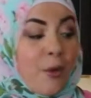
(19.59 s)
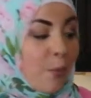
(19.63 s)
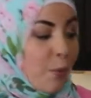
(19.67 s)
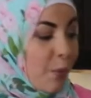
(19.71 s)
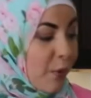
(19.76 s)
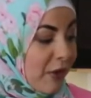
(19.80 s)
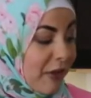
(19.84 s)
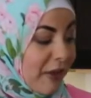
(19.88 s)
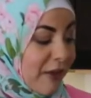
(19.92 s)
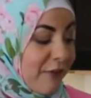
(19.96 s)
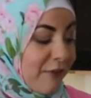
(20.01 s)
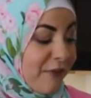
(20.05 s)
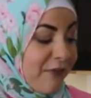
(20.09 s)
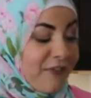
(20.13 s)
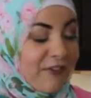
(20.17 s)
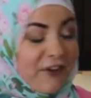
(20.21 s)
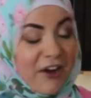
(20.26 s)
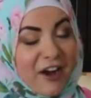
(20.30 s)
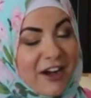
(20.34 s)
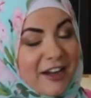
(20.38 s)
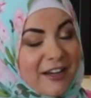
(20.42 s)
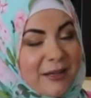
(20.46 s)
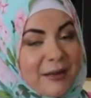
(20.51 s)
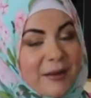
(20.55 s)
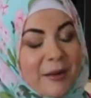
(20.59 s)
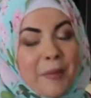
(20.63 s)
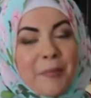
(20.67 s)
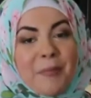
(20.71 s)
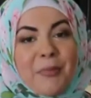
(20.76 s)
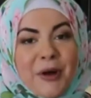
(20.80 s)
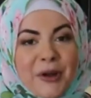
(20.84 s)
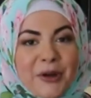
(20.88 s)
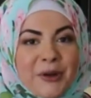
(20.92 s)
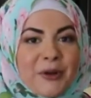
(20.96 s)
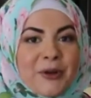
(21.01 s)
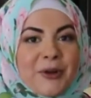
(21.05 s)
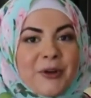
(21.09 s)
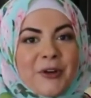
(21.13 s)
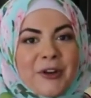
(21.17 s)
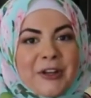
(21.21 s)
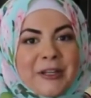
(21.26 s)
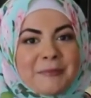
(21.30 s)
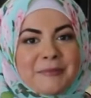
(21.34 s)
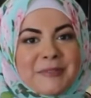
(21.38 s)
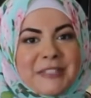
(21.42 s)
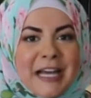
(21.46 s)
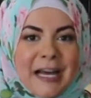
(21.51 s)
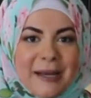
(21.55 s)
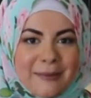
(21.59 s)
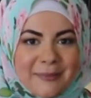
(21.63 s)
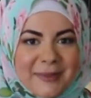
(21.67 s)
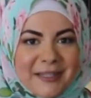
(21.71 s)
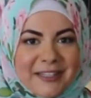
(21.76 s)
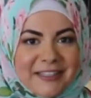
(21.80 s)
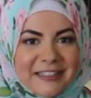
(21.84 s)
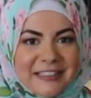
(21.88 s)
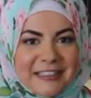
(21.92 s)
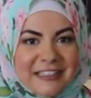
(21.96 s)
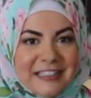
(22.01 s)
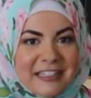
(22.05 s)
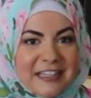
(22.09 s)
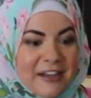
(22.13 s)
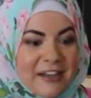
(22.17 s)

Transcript: really fun buttercream topping.